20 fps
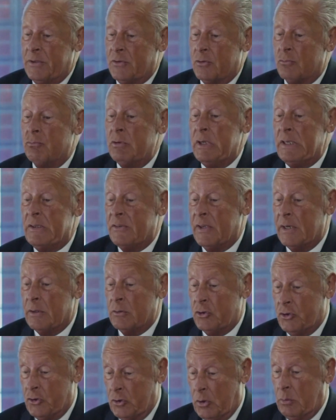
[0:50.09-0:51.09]
is a retail
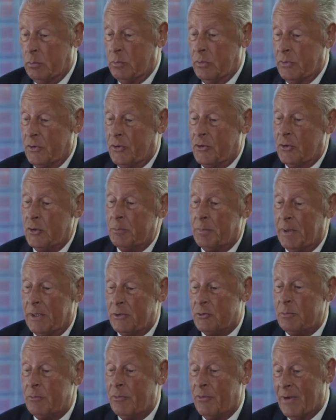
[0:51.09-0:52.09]
shop with a
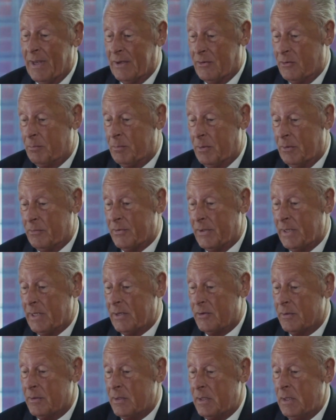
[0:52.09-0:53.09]
2-bedroom flat above
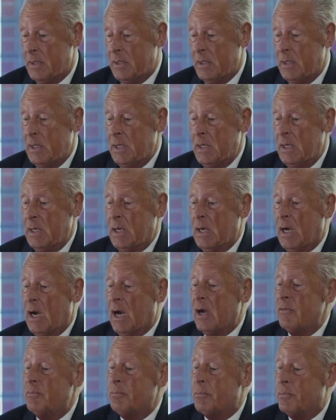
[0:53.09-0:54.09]
it.
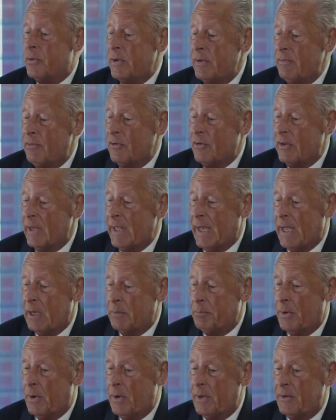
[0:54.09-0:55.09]
I've previously
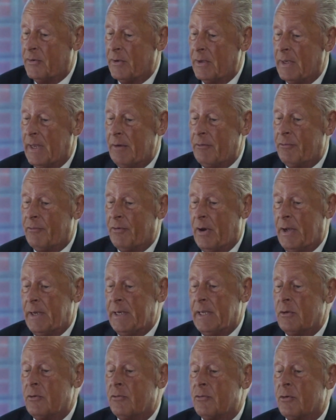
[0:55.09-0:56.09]
had buy-to-let
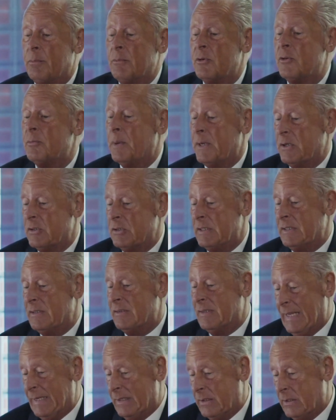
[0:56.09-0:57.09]
finance from a
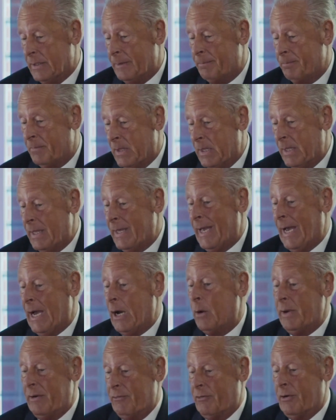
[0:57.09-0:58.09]
specialist lender.
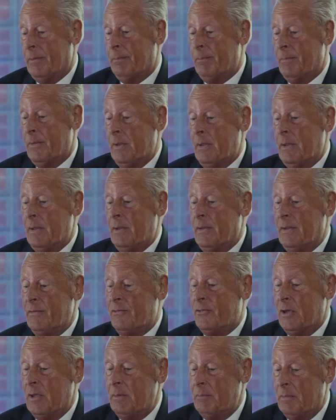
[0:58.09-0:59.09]
However, they've
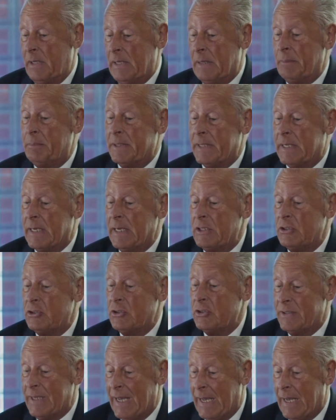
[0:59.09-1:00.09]
turned my
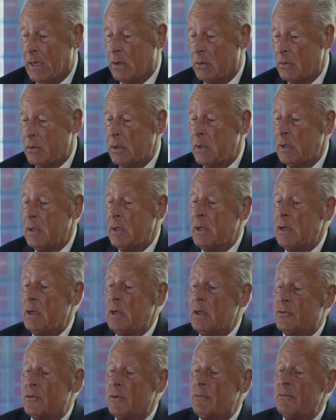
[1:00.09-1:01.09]
application down
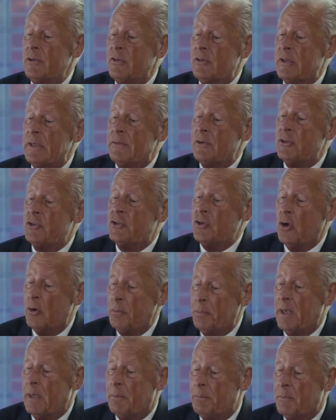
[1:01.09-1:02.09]
as obviously the
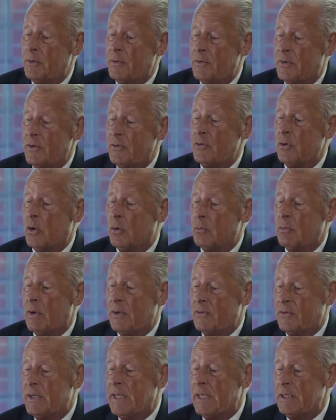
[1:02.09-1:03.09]
shop element is not
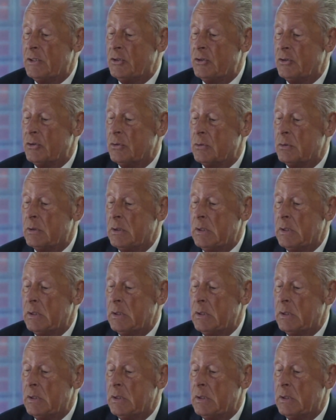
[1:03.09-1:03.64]
residential,